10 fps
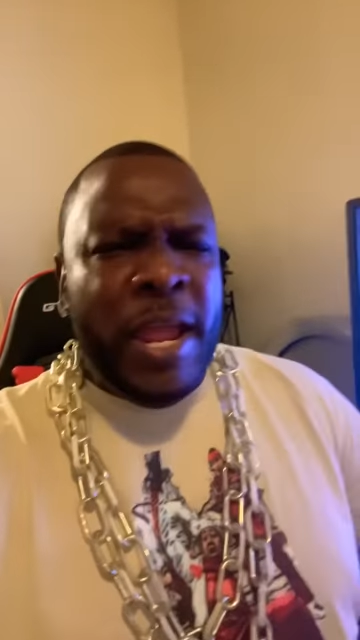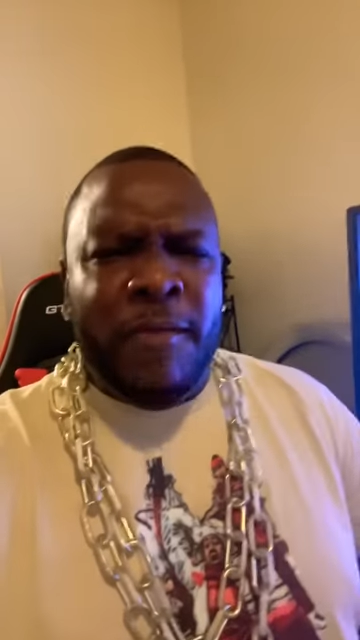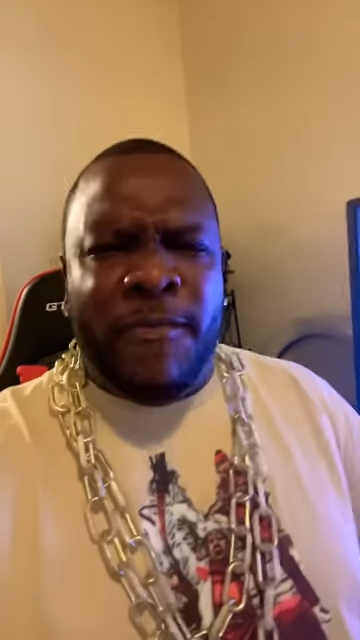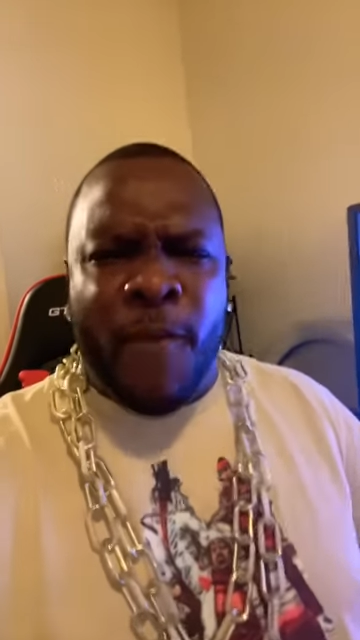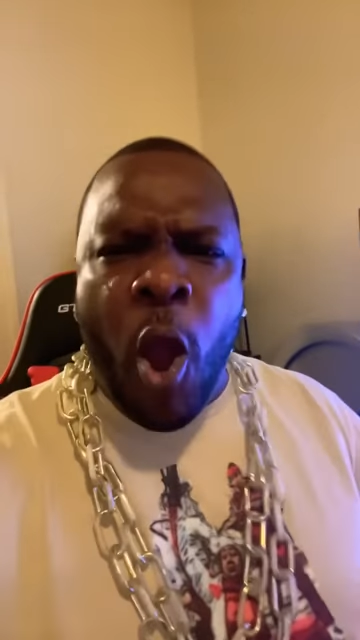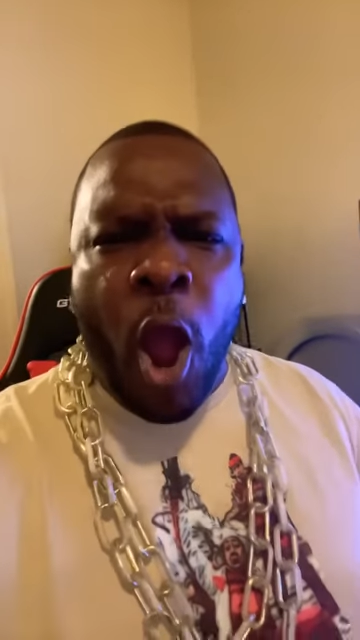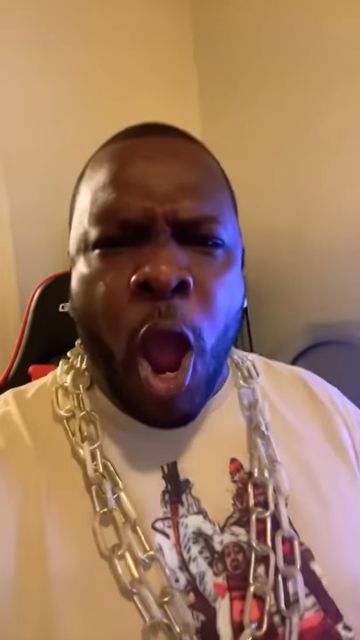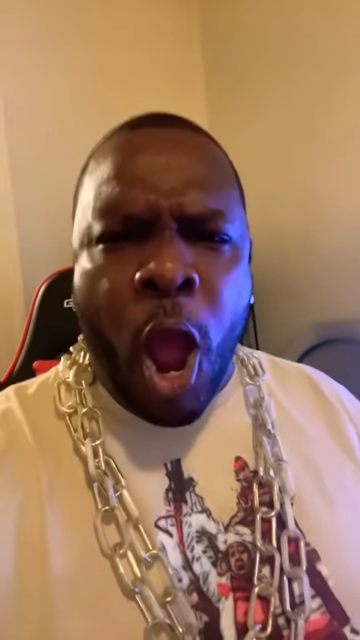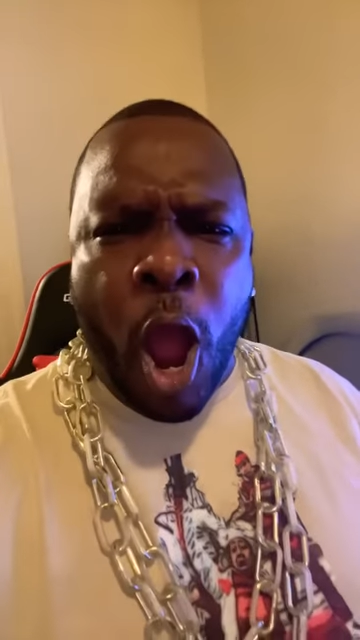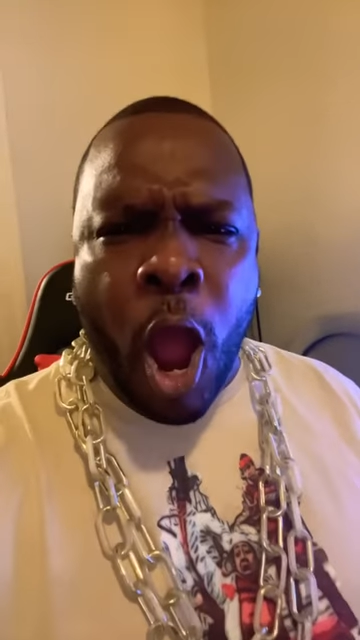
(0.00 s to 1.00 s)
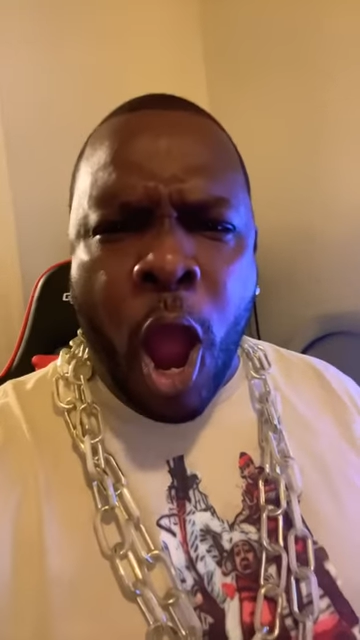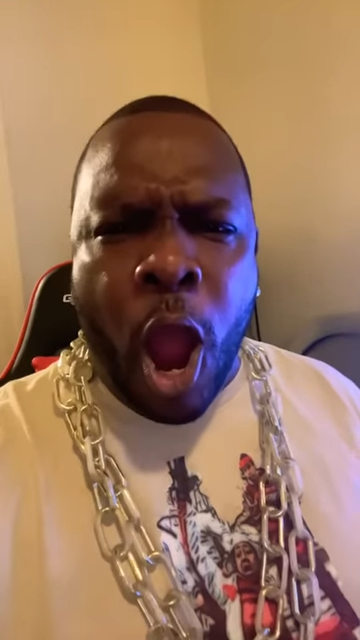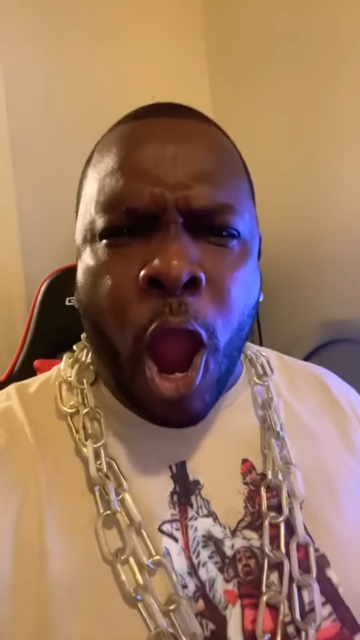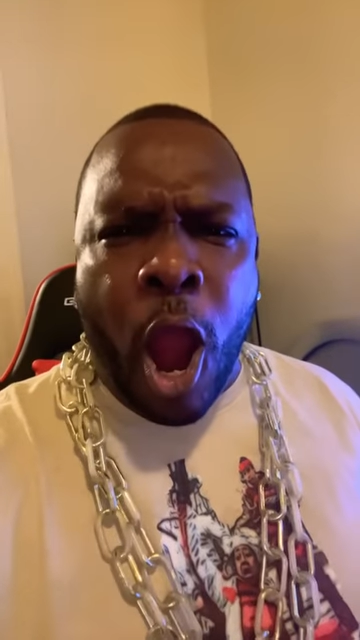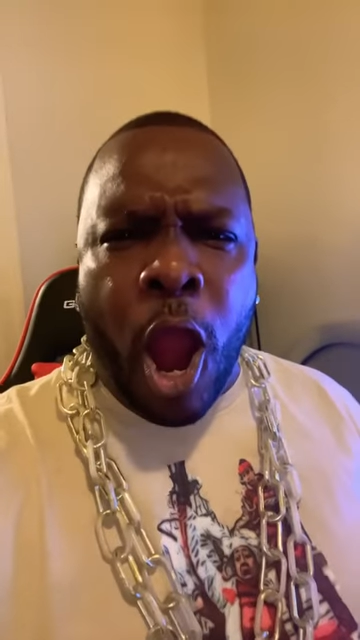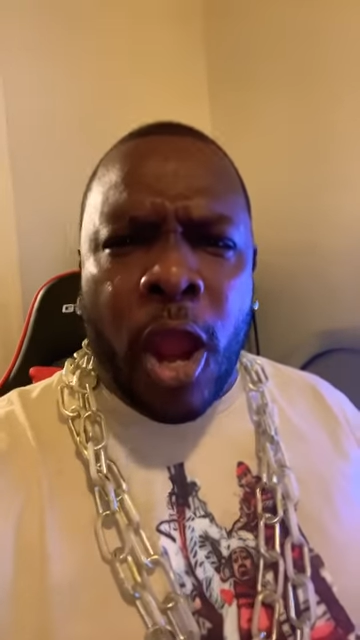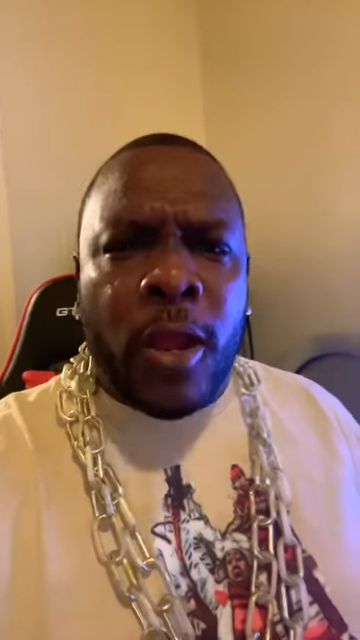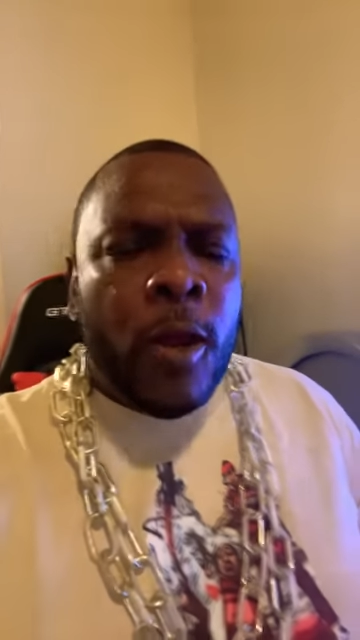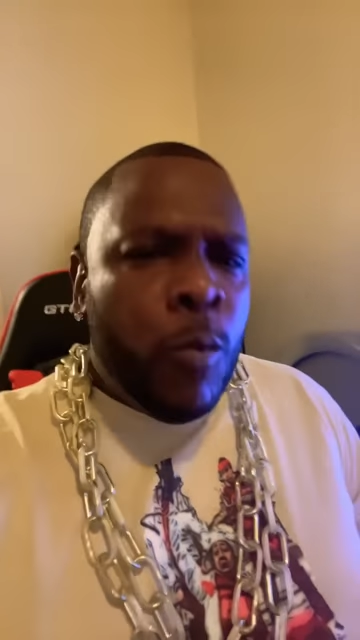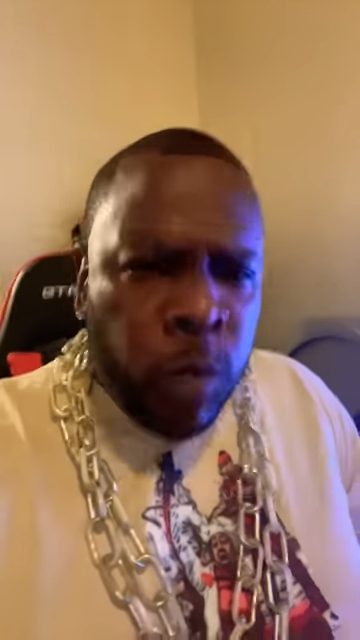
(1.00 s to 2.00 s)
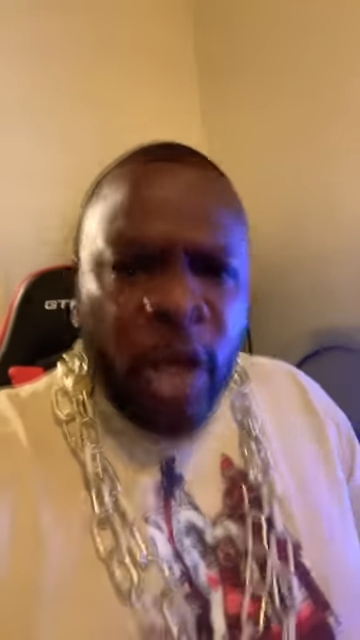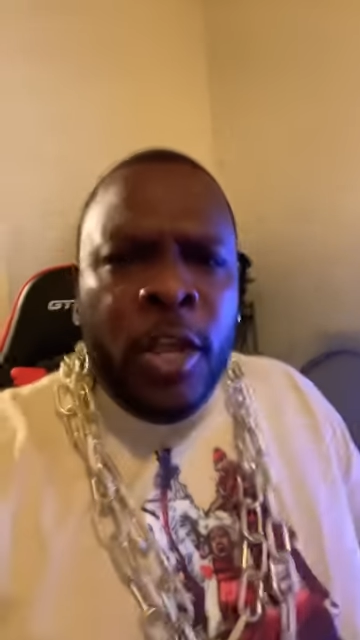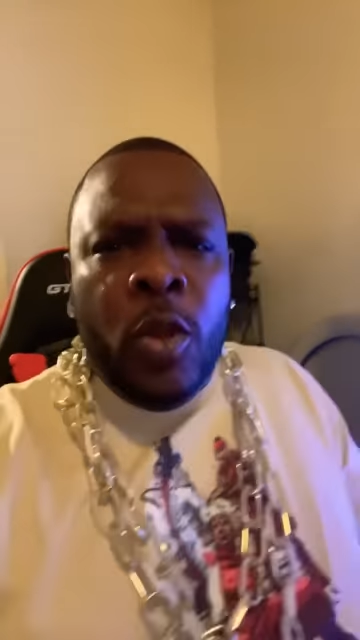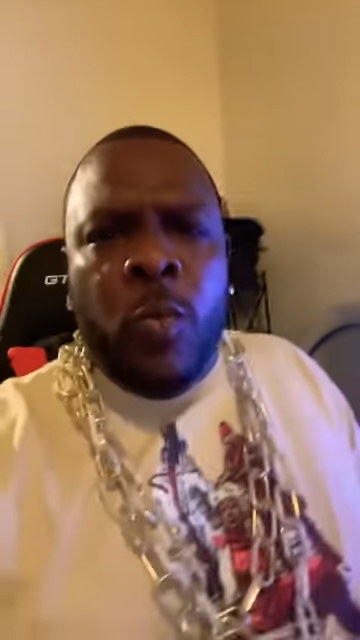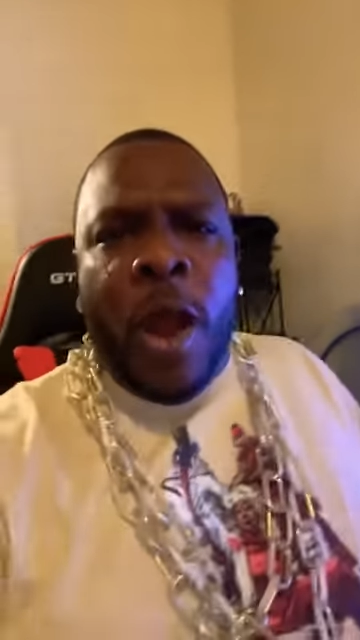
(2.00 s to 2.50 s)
you need to get some damn help.